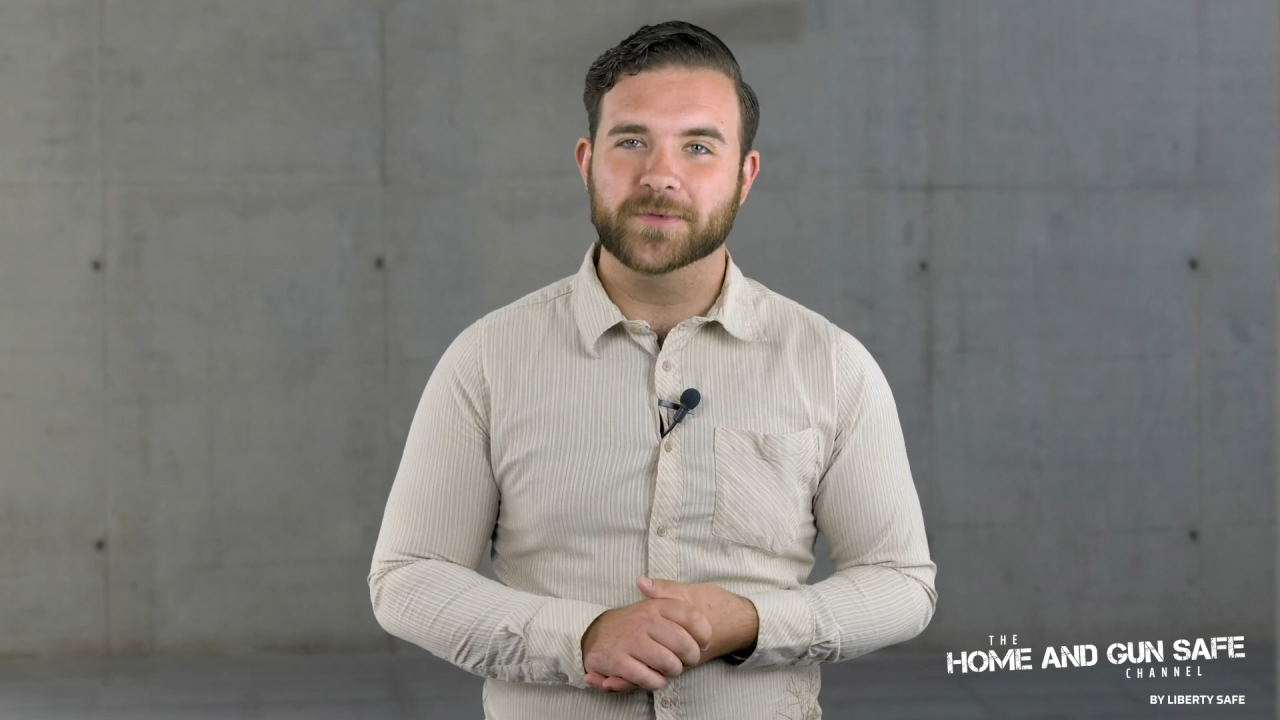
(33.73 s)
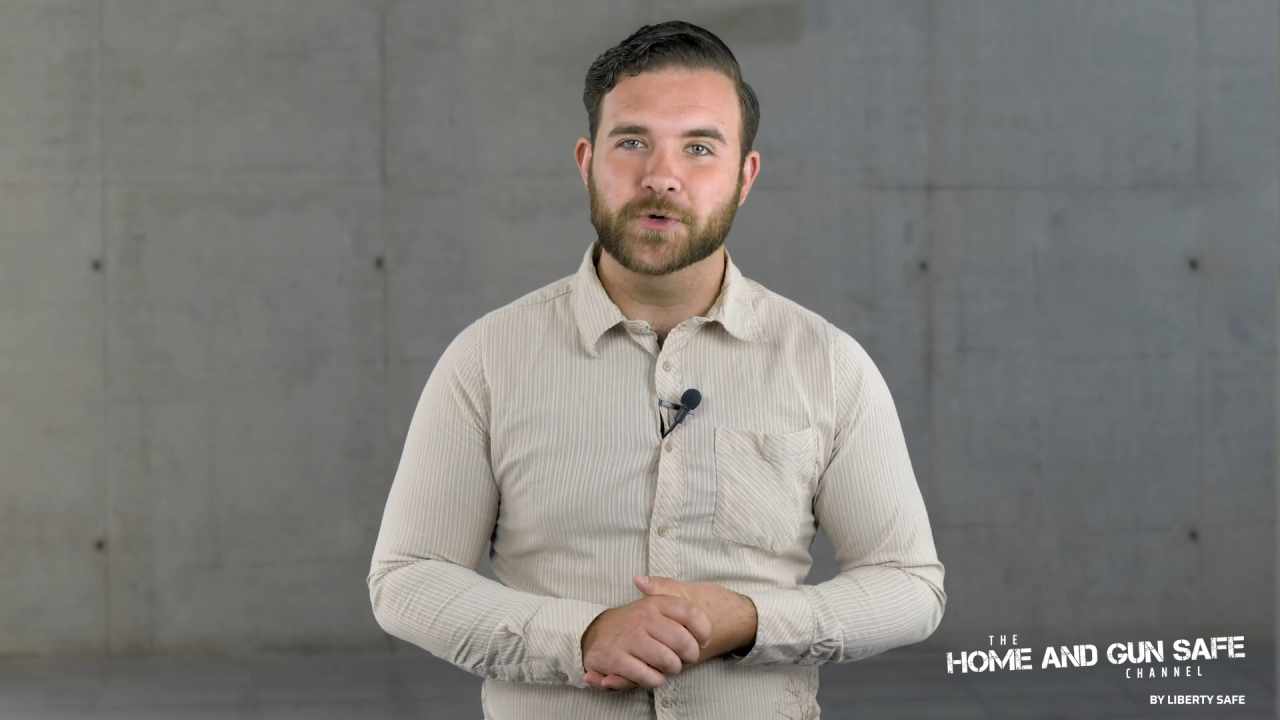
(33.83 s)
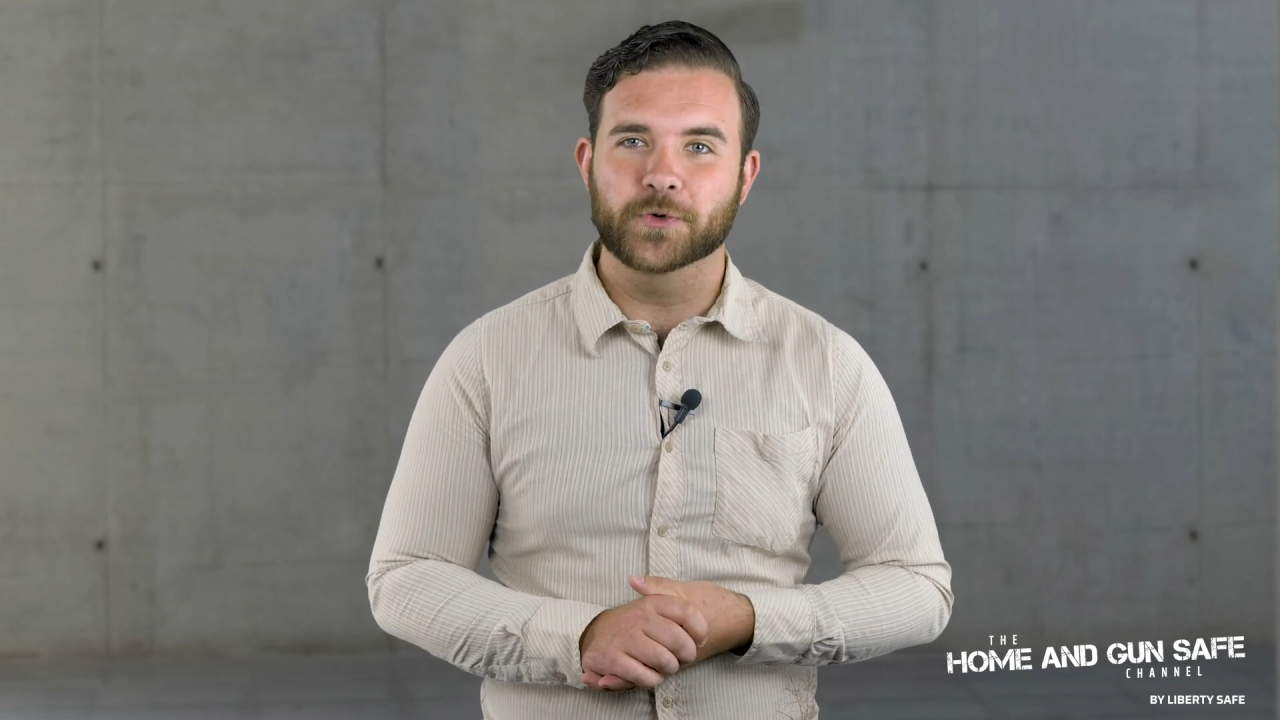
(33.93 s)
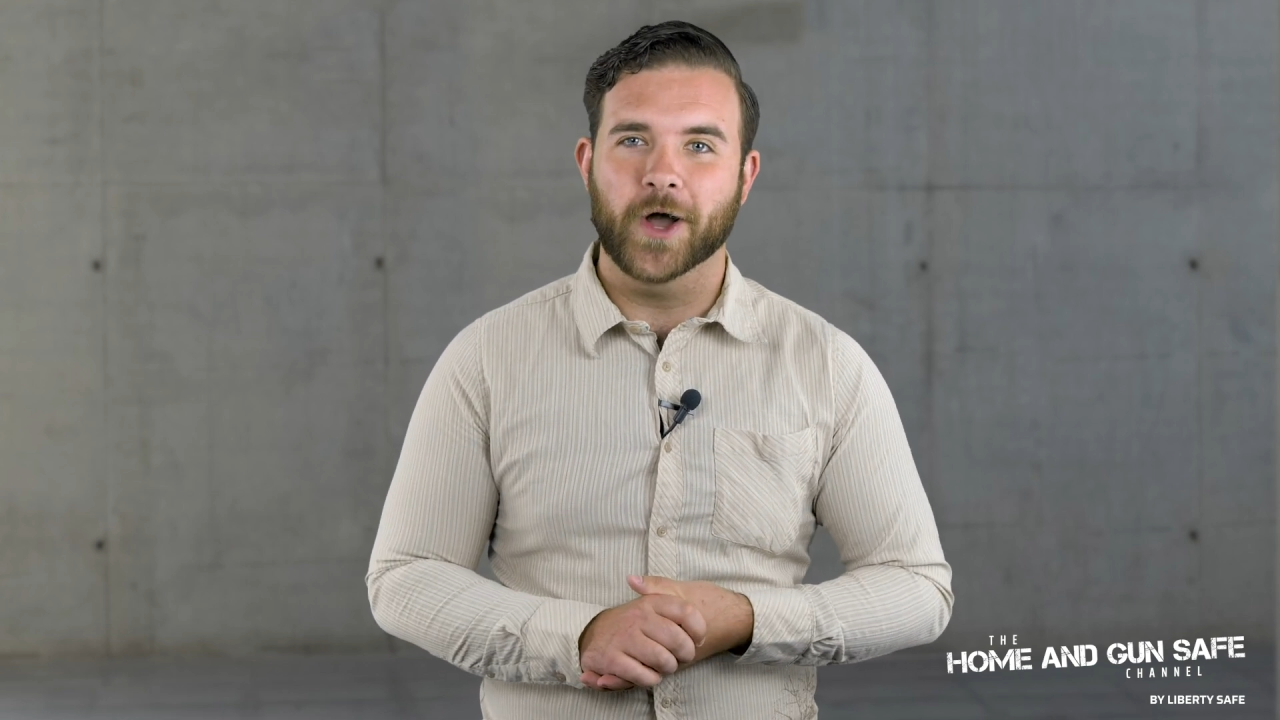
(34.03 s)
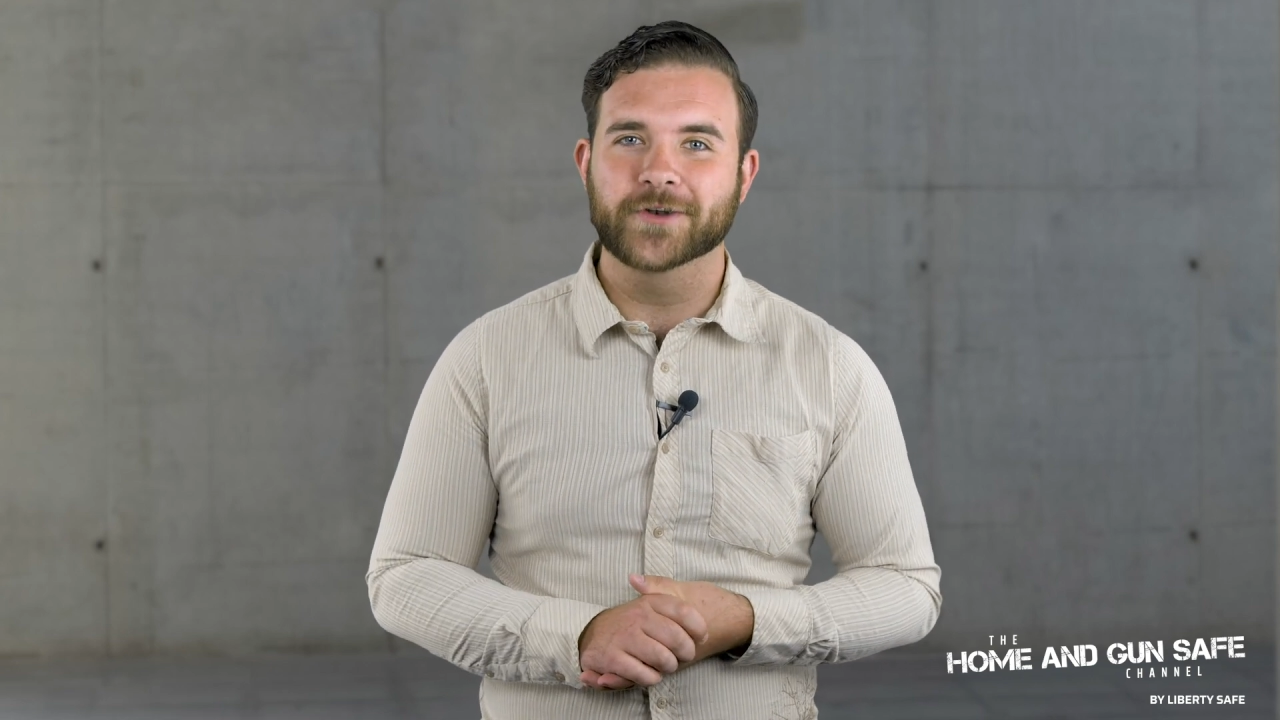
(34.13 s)

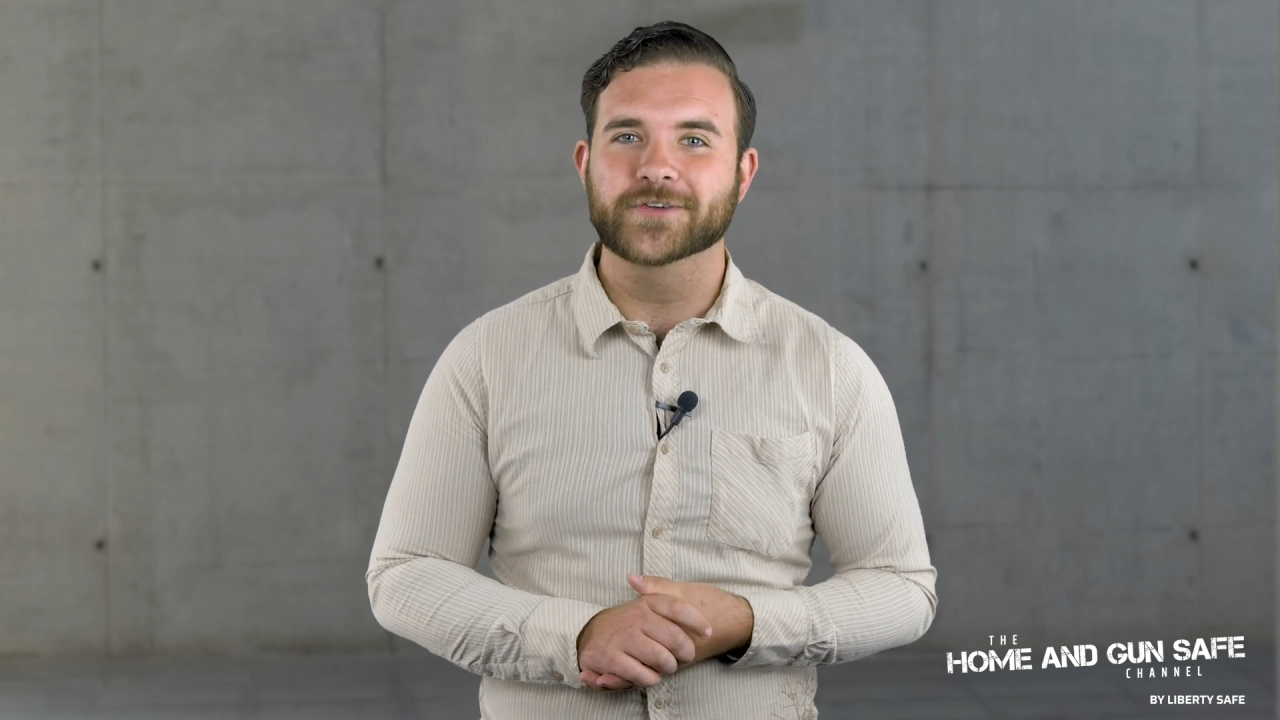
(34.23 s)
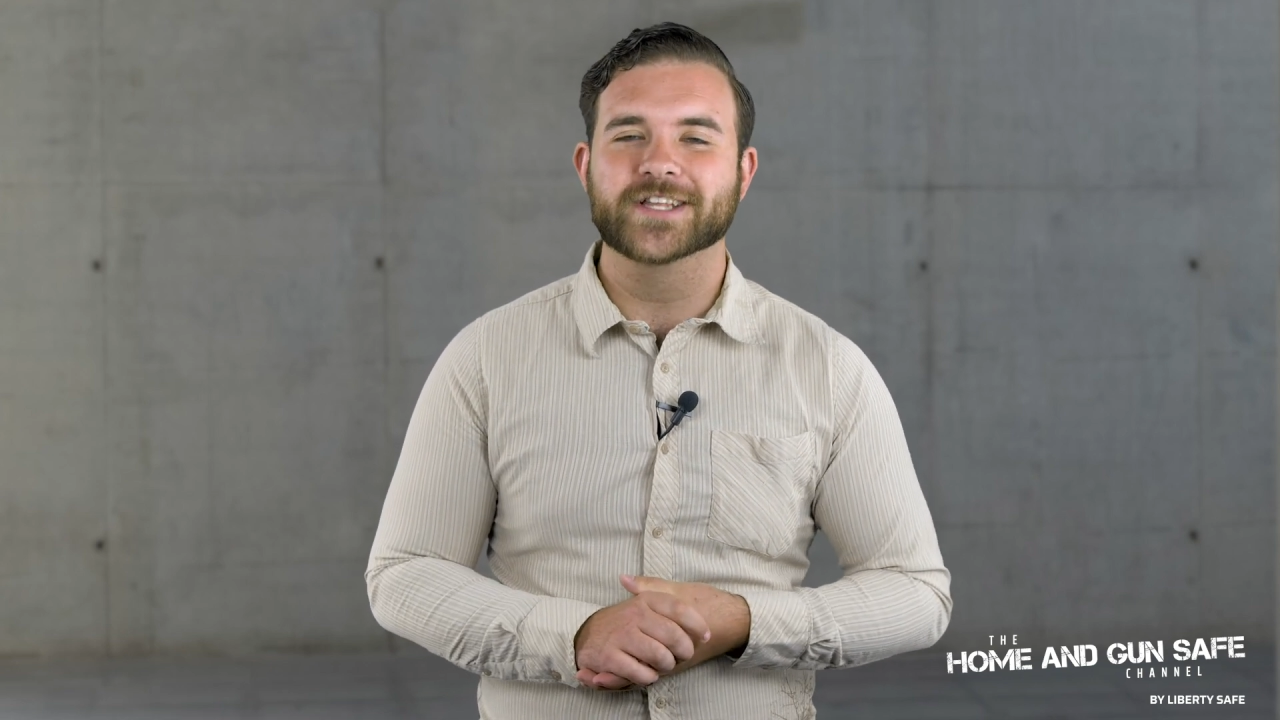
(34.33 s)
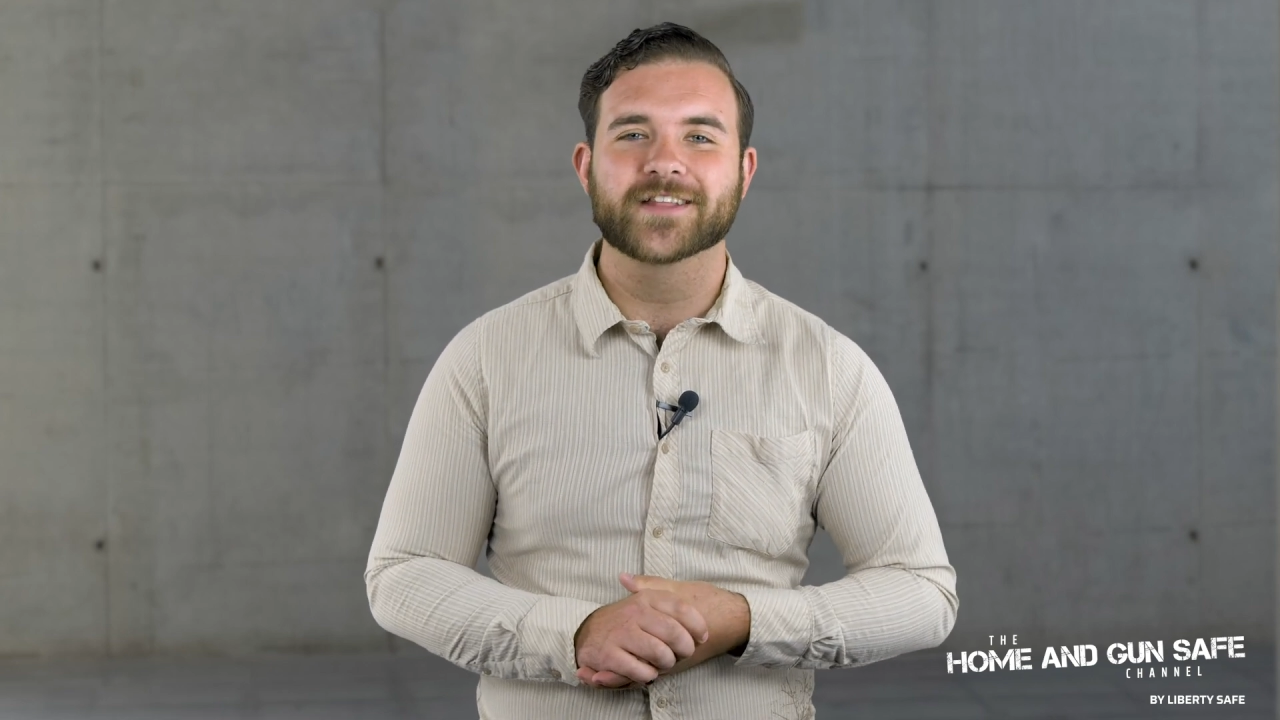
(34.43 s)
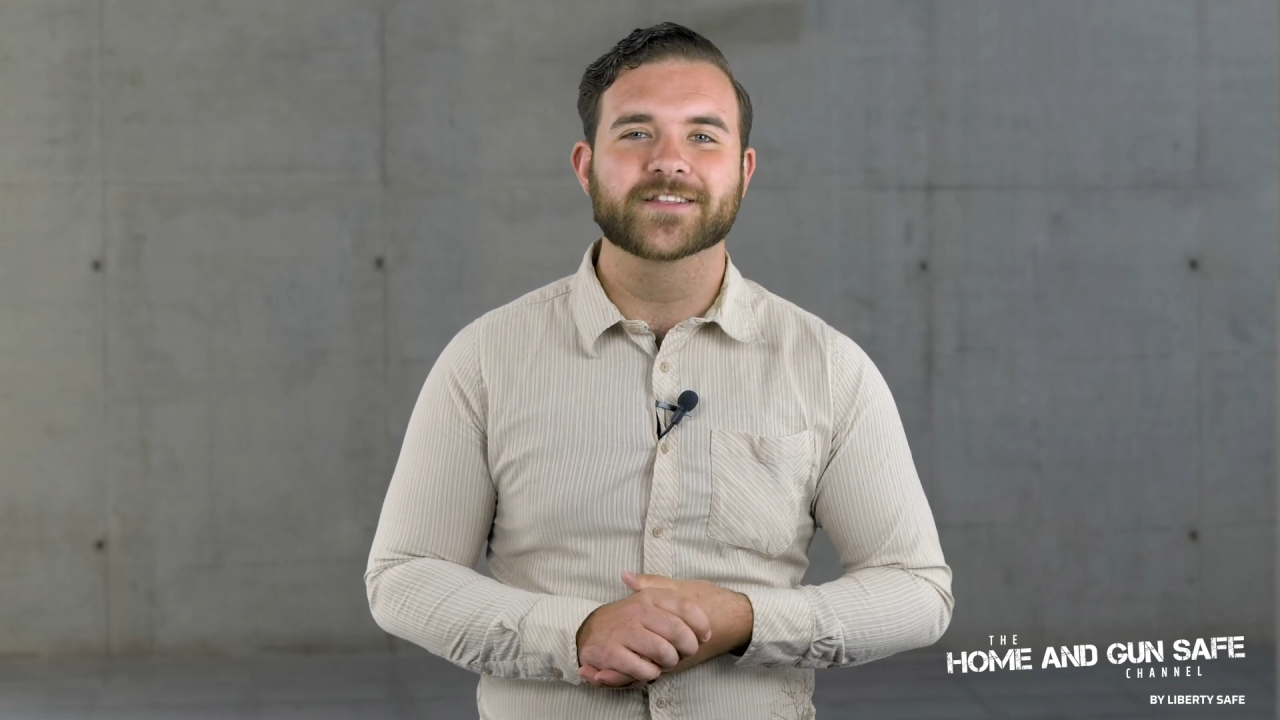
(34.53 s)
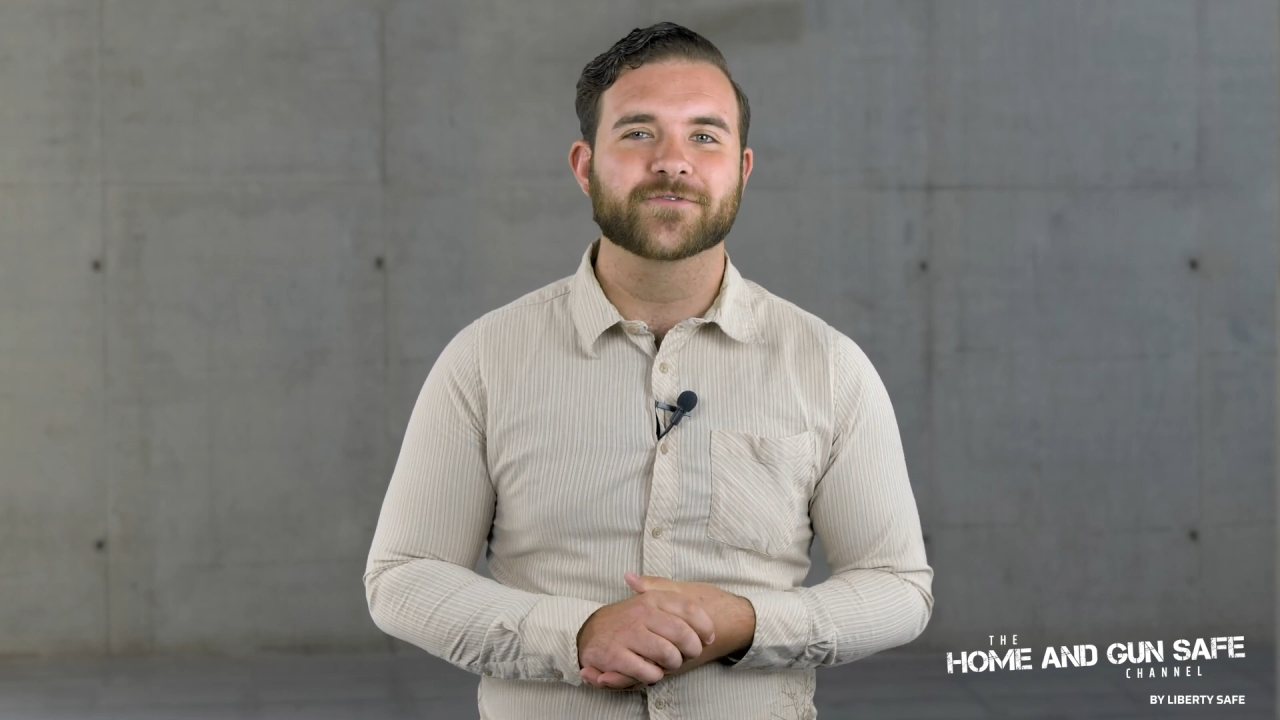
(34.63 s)
you understand the